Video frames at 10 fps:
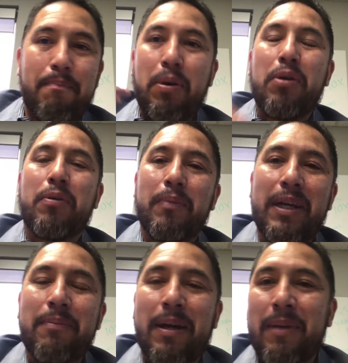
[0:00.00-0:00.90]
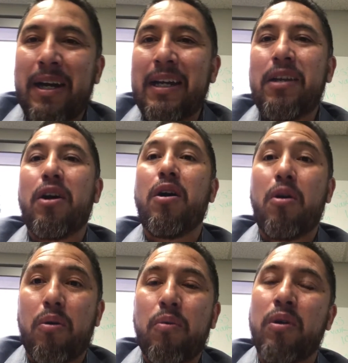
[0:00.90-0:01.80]
boom, in my mind,
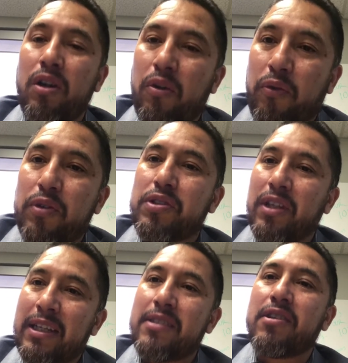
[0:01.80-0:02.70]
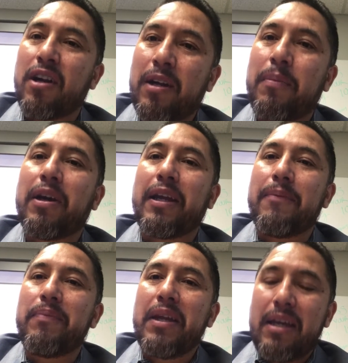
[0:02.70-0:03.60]
oh, wonderful. So let's talk about it.
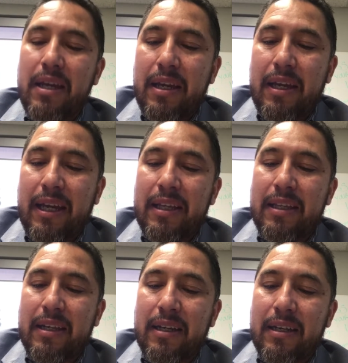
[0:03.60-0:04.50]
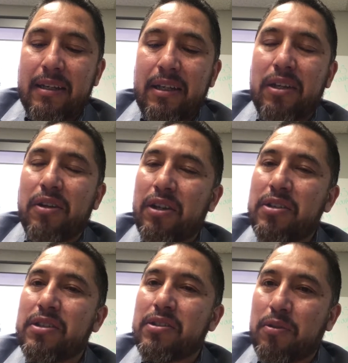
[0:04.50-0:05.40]
And, you know,
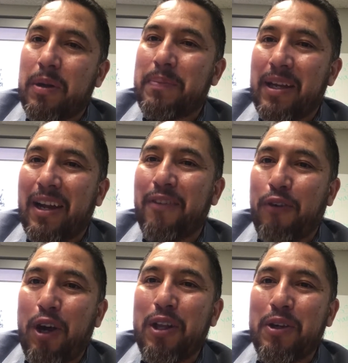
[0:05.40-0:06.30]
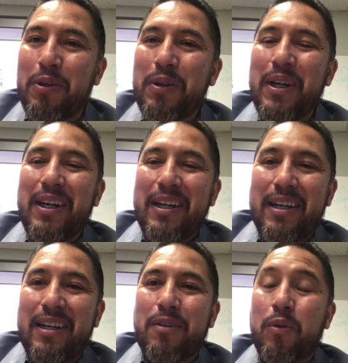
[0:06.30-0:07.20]
there's a script that I follow
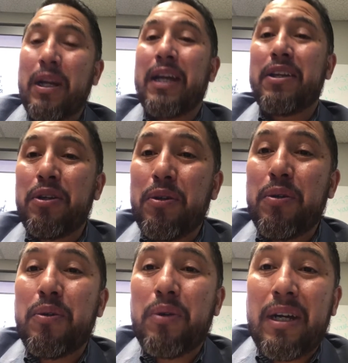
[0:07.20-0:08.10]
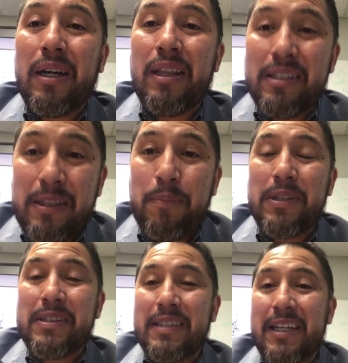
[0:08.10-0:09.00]
when I do listing
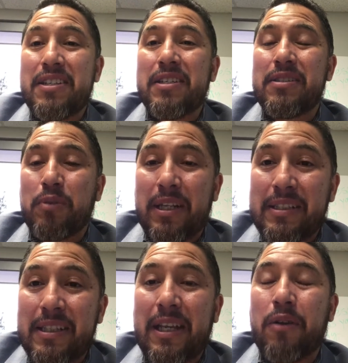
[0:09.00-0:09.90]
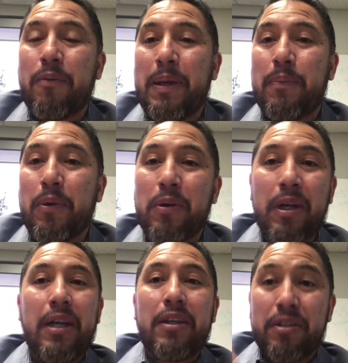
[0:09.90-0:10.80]
presentations, when I sit down with people.
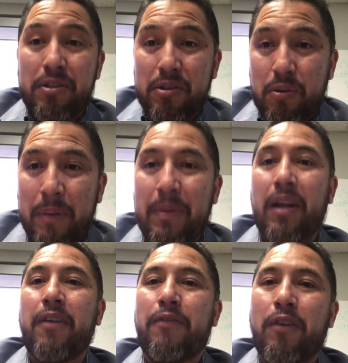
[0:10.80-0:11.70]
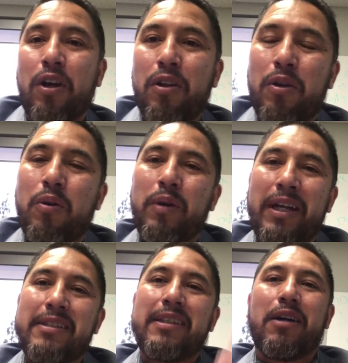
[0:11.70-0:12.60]
There's a script that I follow when
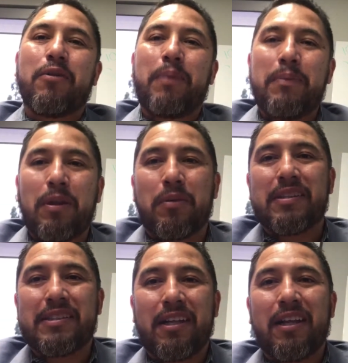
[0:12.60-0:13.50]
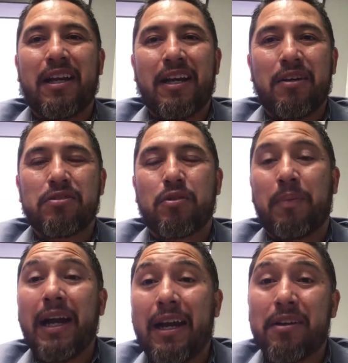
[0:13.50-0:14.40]
I sit down with people that want to sell a house or
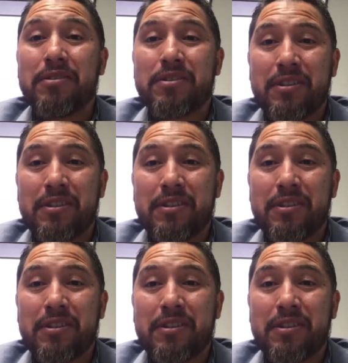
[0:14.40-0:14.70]
buy a house,